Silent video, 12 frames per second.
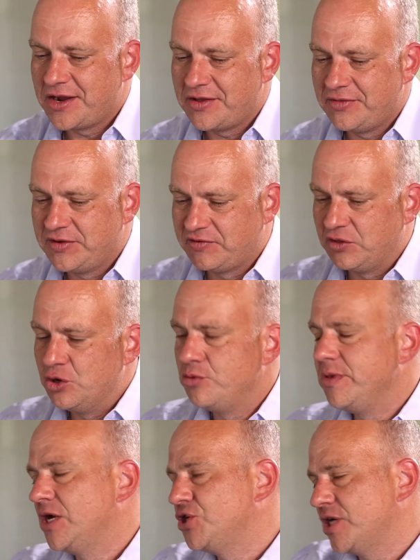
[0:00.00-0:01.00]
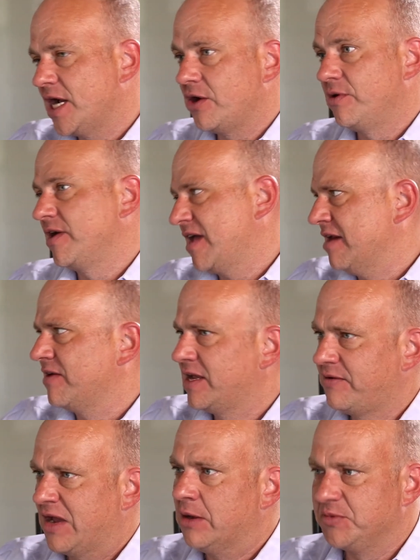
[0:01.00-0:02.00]
this looming shadow, and again, it
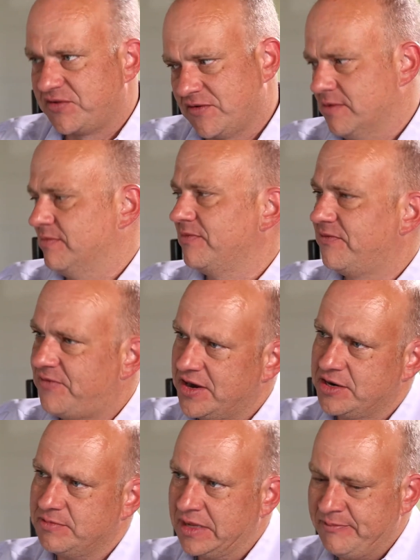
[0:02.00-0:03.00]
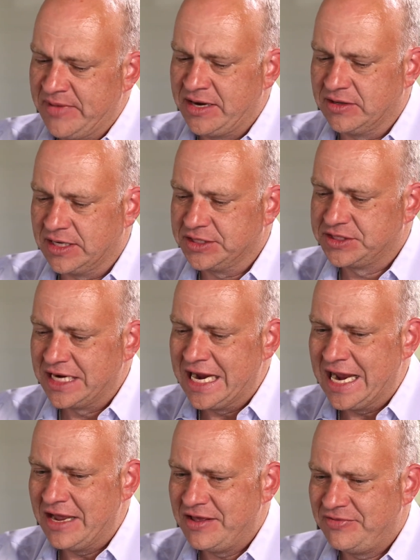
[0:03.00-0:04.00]
yeah. comes from fundamentalists,
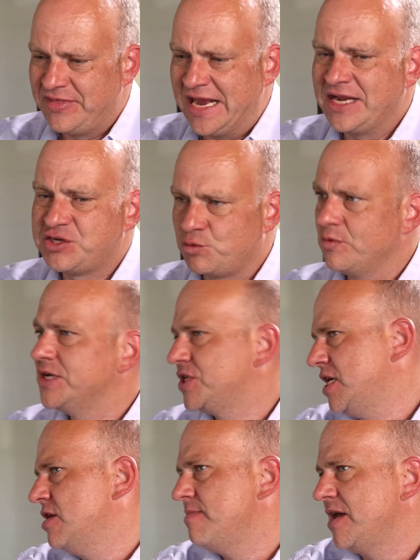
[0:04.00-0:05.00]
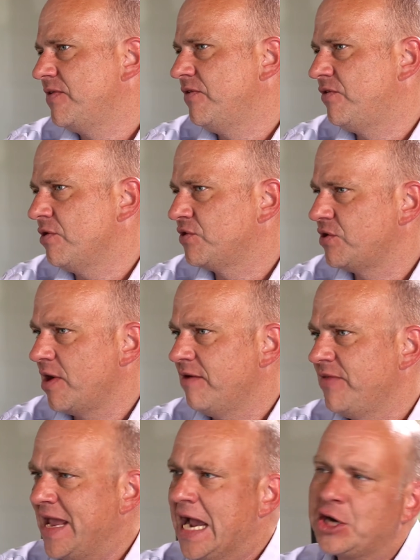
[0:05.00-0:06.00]
that it's risky to make these jokes. So
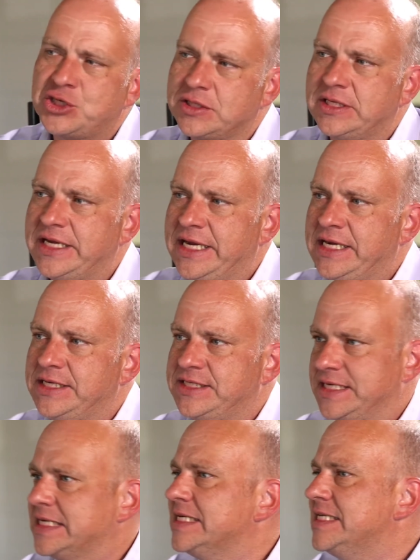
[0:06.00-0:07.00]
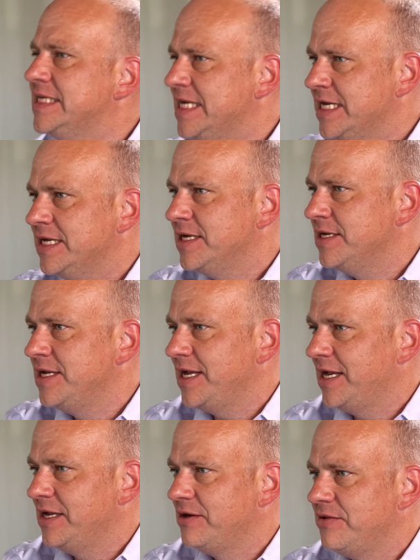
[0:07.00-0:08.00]
have they actually succeeded
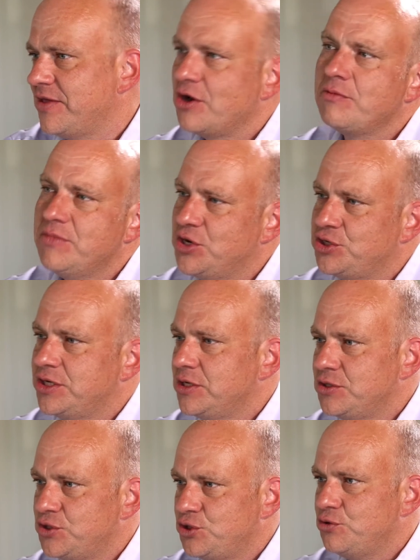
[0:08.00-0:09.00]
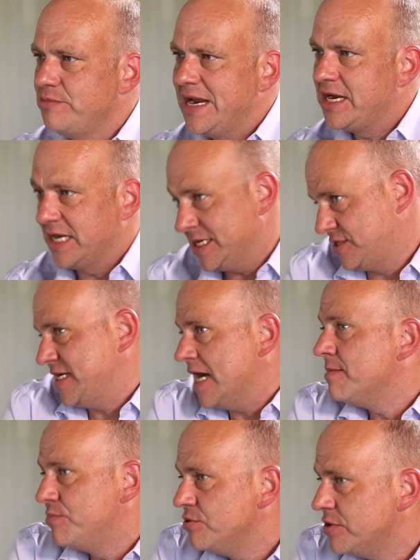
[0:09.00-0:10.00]
in their mission to make it
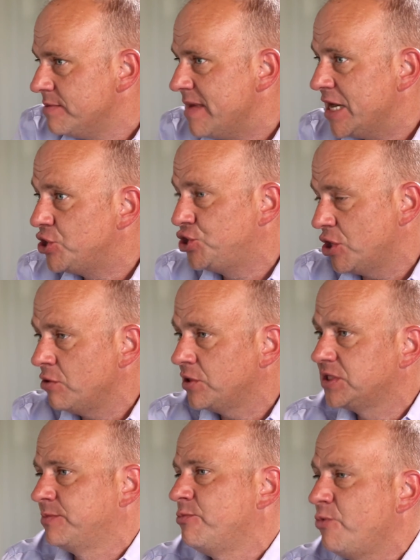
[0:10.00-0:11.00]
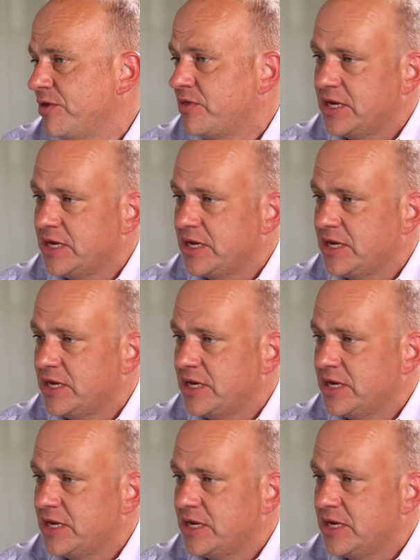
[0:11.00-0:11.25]
taboo to no, make jokes? I think